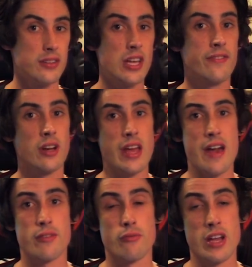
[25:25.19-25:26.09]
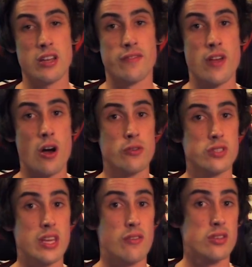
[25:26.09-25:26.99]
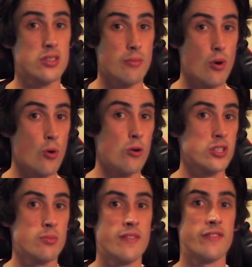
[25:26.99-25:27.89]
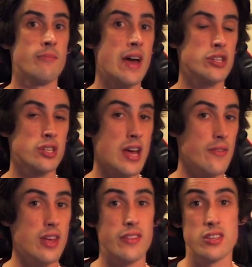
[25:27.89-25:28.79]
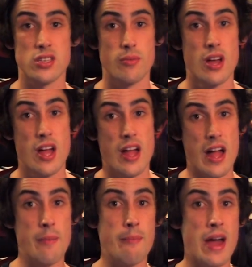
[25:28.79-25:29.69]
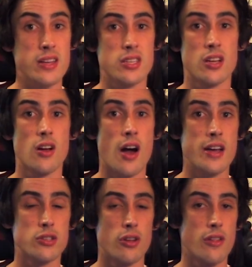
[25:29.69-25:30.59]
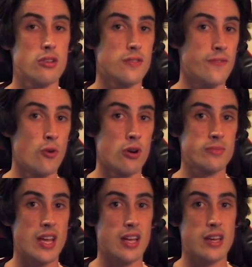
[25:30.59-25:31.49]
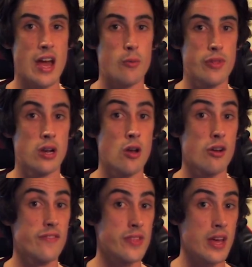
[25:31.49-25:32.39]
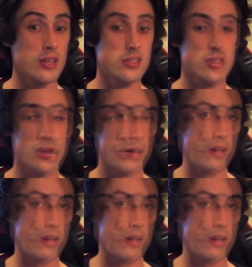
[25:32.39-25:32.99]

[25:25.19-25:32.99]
Definitely have a read of those. There is some awesome information out there. There's some amazing guys on those forums that can help with a lot of things.